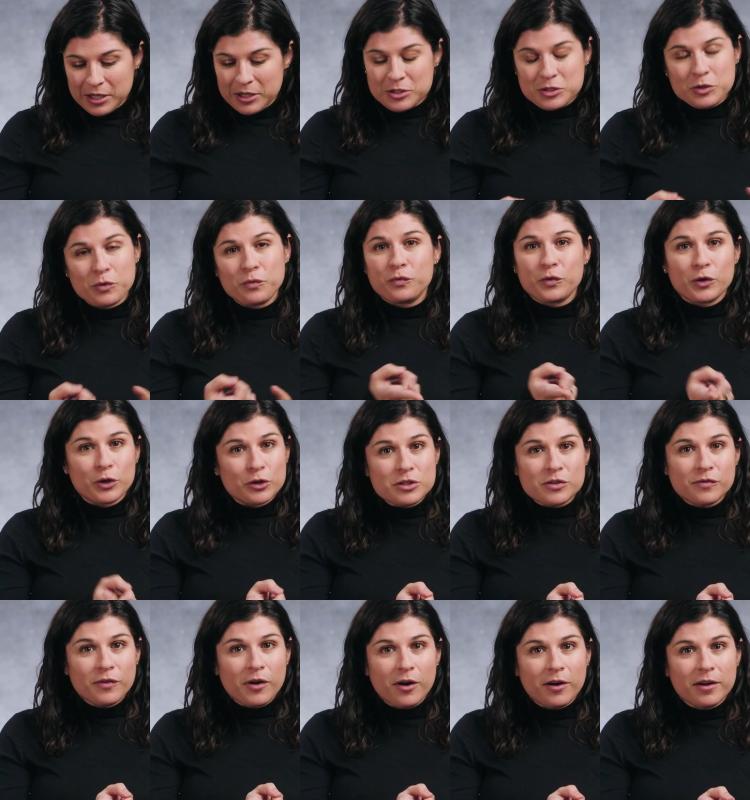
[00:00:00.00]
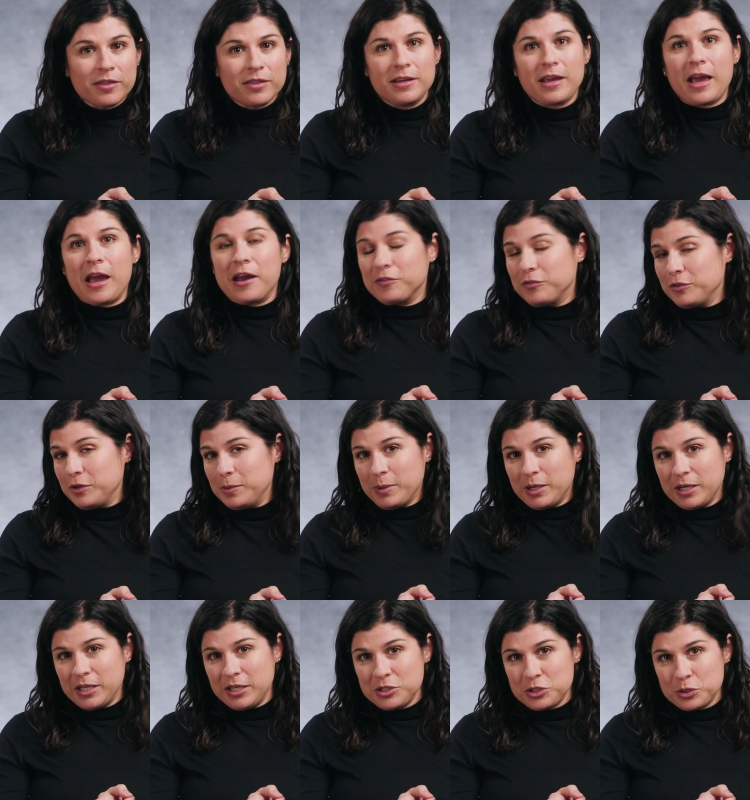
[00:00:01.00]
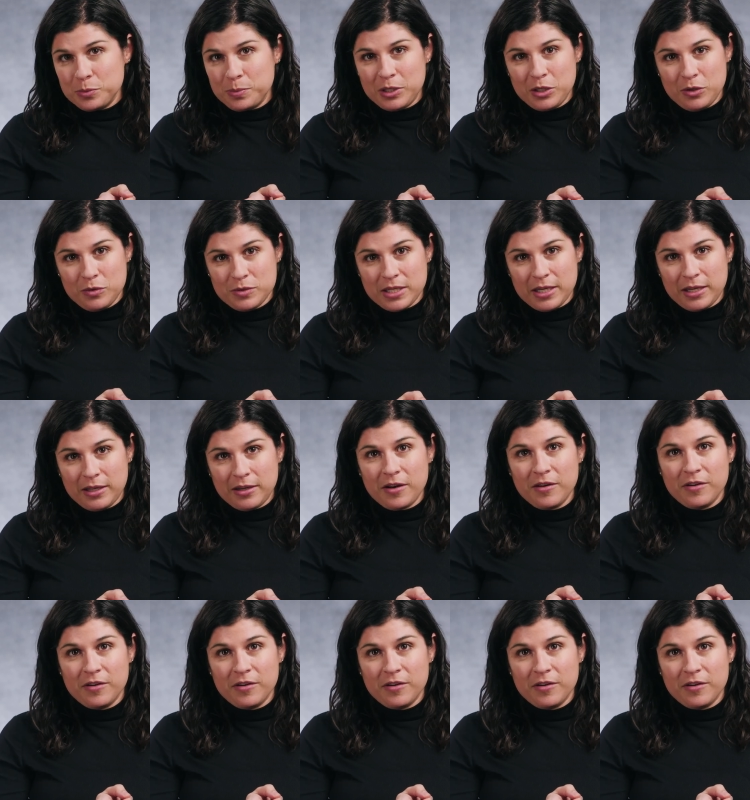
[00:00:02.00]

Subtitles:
So first of all, I think everybody should be using